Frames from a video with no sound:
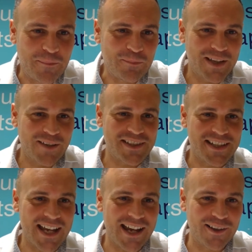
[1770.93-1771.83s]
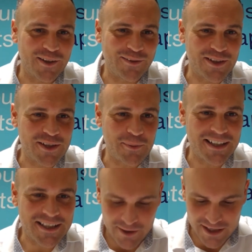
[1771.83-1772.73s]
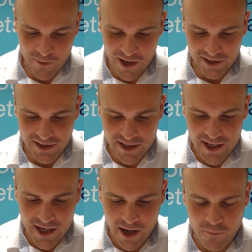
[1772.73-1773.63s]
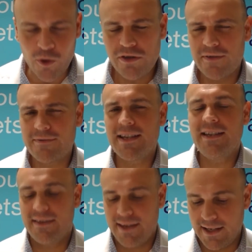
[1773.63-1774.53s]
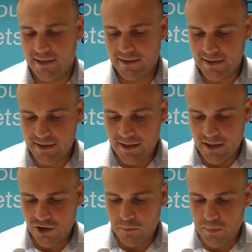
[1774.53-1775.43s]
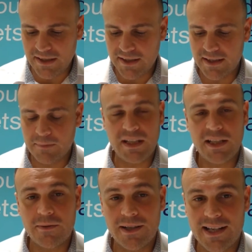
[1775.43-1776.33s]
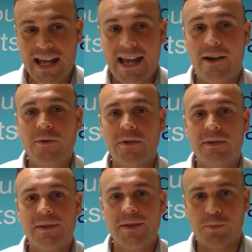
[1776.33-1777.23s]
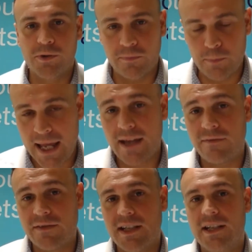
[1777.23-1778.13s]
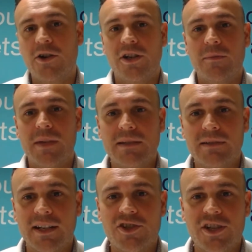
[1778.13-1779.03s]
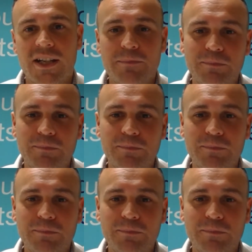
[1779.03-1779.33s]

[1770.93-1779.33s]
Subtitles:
give us an outlook for 2021, and what 3 things should businesses be doing now to prepare for the economy next year?